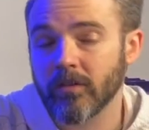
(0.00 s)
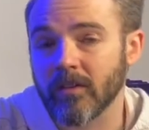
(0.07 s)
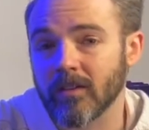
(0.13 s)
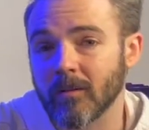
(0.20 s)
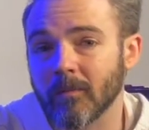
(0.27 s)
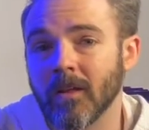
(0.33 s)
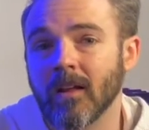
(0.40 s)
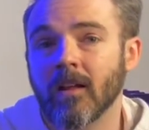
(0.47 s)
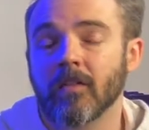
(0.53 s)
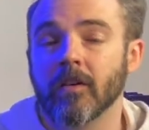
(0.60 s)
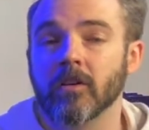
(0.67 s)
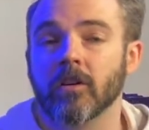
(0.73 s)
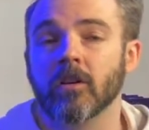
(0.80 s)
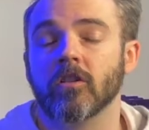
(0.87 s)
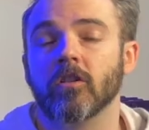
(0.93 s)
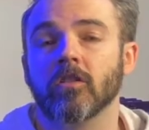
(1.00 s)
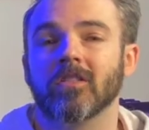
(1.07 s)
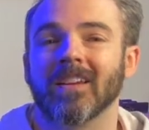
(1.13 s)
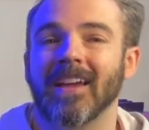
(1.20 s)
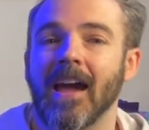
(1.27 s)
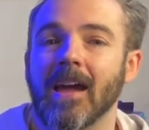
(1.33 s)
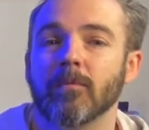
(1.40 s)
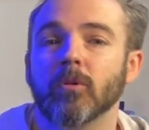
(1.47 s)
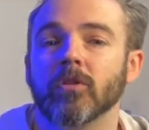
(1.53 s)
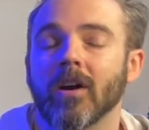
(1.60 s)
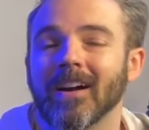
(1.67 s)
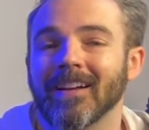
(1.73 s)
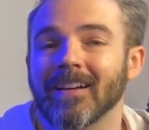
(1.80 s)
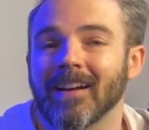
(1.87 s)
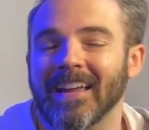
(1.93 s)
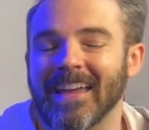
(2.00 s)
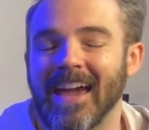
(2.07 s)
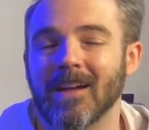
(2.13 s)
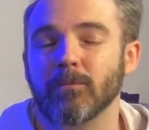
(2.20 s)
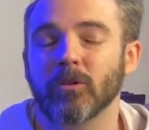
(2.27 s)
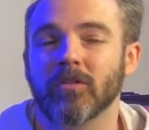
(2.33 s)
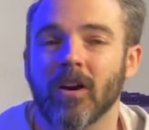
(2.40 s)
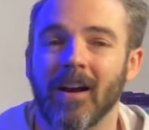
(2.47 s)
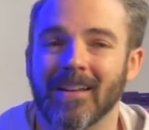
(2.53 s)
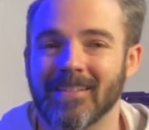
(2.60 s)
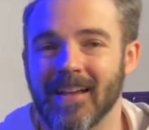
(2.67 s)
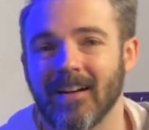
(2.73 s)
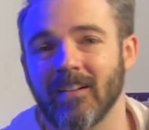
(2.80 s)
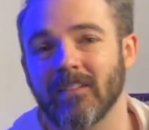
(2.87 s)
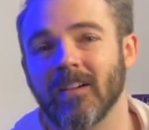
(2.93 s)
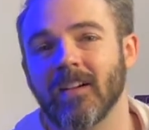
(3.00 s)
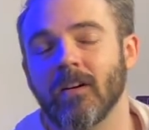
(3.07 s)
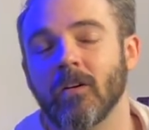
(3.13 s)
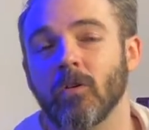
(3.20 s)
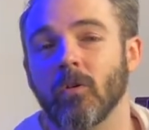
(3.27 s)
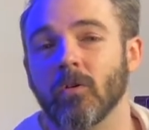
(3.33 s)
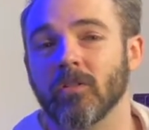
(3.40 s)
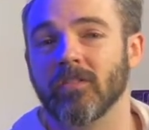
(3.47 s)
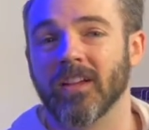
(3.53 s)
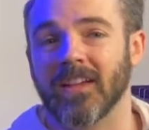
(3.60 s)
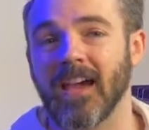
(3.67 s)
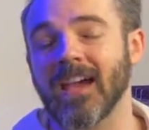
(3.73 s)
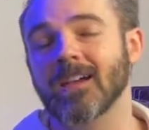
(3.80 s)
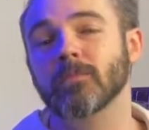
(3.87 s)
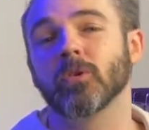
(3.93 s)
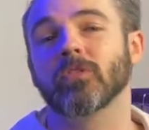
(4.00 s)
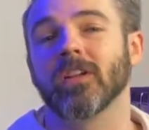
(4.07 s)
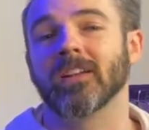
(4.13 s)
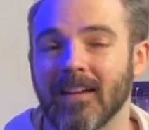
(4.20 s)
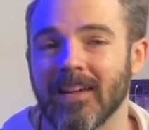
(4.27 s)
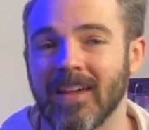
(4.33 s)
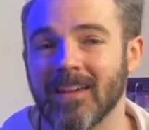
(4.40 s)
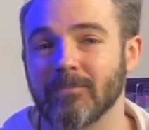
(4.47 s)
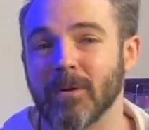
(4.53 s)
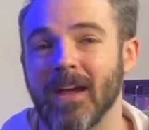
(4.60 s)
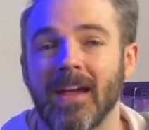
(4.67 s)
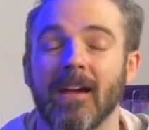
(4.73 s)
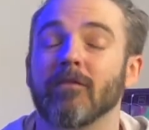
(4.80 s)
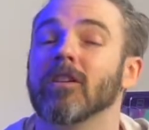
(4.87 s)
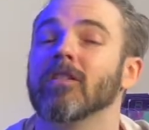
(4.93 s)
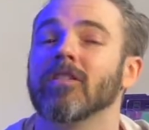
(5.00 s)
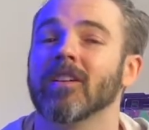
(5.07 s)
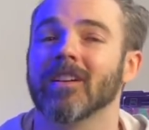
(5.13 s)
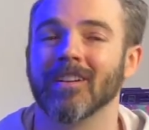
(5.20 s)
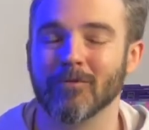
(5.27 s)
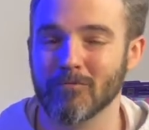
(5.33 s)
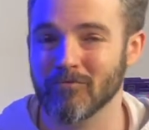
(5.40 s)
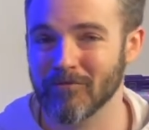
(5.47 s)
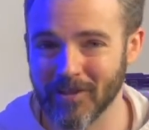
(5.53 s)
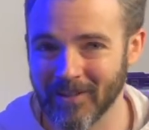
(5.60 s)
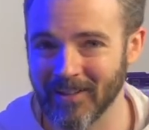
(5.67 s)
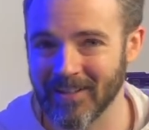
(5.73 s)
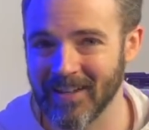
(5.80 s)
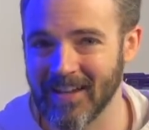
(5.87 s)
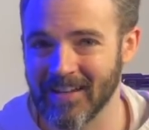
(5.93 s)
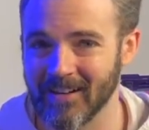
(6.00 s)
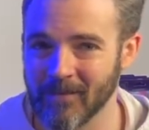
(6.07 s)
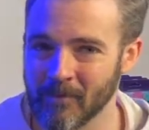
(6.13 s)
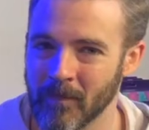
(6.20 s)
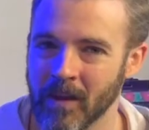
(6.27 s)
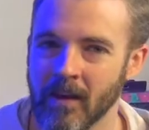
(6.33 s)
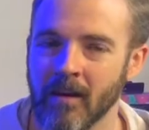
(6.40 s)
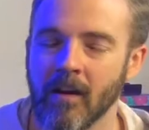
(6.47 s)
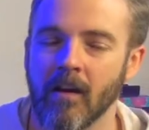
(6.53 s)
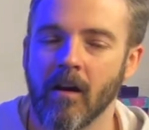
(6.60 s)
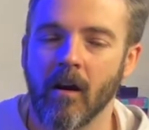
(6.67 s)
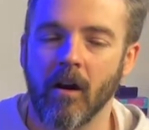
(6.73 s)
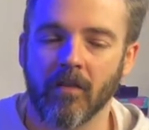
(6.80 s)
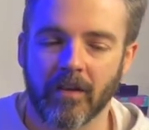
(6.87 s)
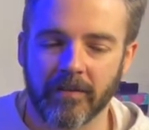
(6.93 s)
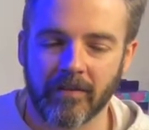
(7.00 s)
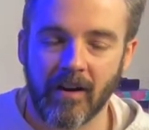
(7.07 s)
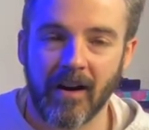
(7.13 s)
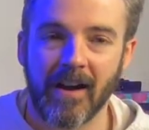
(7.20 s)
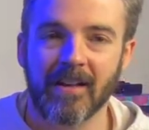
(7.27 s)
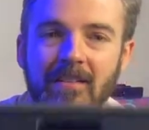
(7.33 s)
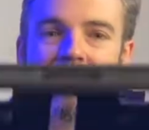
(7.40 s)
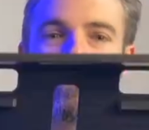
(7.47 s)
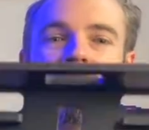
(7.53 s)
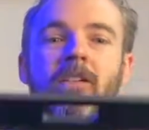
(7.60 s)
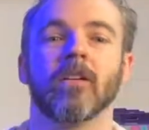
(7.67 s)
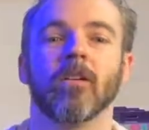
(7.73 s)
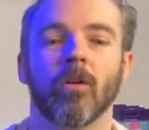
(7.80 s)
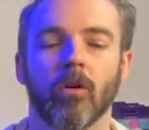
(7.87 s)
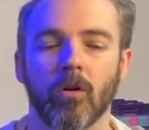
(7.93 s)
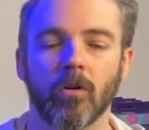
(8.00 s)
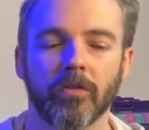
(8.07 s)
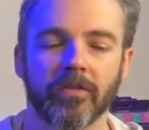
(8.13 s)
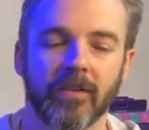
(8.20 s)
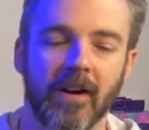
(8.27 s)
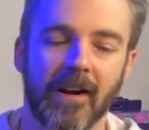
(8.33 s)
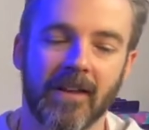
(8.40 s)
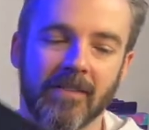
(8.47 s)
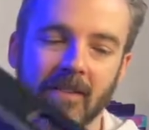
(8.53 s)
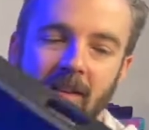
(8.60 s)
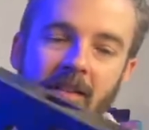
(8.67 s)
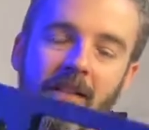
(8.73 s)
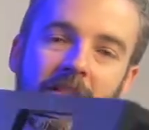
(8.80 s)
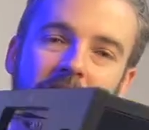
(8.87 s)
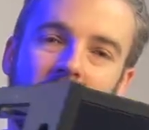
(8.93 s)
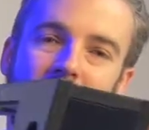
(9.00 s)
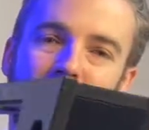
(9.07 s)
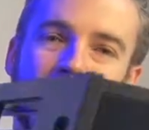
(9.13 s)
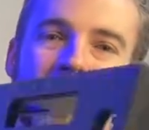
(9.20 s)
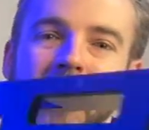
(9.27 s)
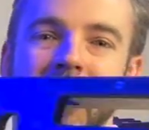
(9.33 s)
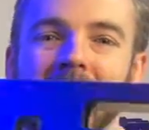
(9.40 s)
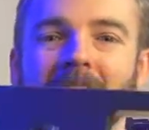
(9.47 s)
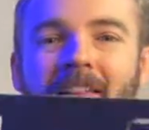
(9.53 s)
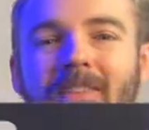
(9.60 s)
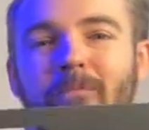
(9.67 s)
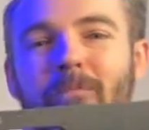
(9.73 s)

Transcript: in them that you can use to cable tie down all of the cables and keep everything really neat. On the sides, all sides, the top and the